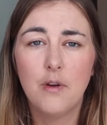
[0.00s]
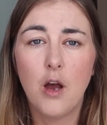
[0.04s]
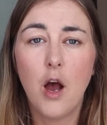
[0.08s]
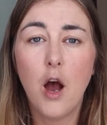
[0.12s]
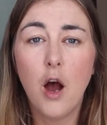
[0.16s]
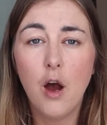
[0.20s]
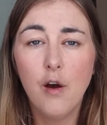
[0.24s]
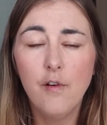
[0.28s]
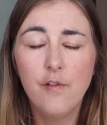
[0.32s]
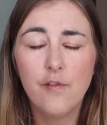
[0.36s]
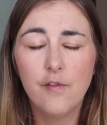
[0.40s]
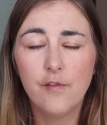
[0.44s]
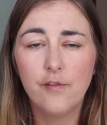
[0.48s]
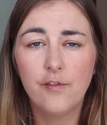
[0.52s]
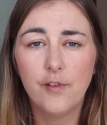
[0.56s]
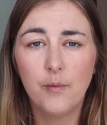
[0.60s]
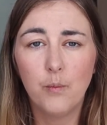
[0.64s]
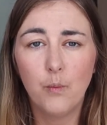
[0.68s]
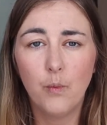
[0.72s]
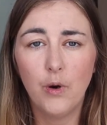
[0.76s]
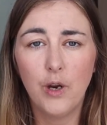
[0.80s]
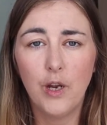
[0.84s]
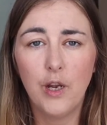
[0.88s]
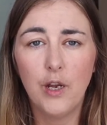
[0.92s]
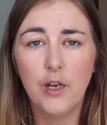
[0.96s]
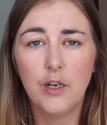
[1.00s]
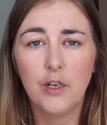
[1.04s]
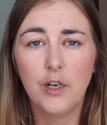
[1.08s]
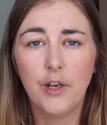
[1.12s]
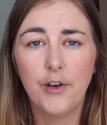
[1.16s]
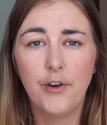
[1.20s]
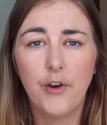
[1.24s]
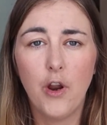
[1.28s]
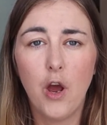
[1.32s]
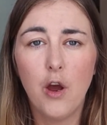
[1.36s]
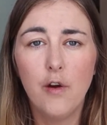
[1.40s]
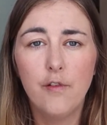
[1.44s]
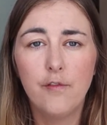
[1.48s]
off from work
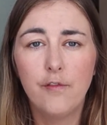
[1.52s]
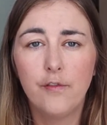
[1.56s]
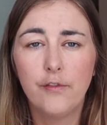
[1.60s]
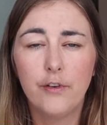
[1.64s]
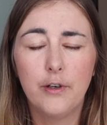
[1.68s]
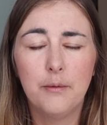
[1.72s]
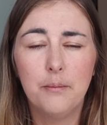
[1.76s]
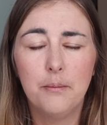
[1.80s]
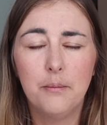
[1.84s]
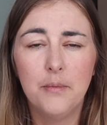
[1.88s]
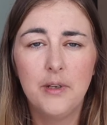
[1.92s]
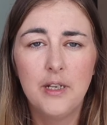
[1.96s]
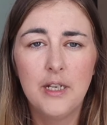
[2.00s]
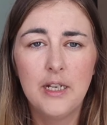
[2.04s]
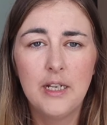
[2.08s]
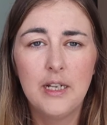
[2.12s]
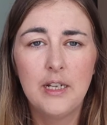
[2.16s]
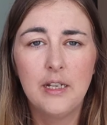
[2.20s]
and off from